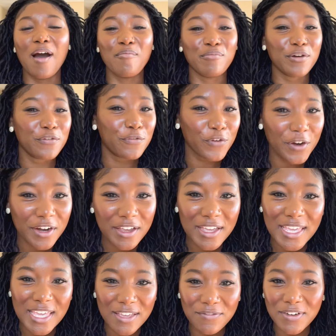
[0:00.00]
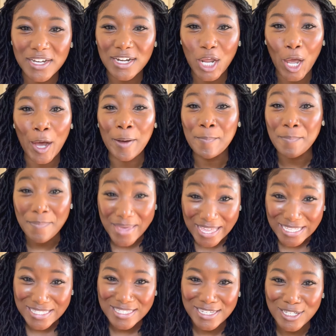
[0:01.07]
before you even
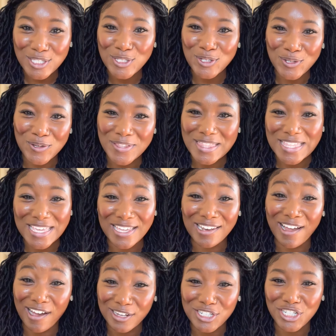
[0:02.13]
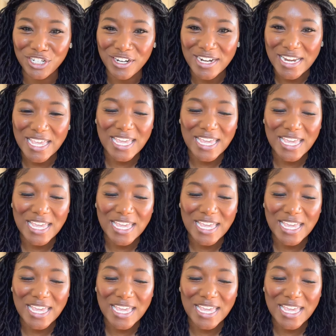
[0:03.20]
commit to the lock journey.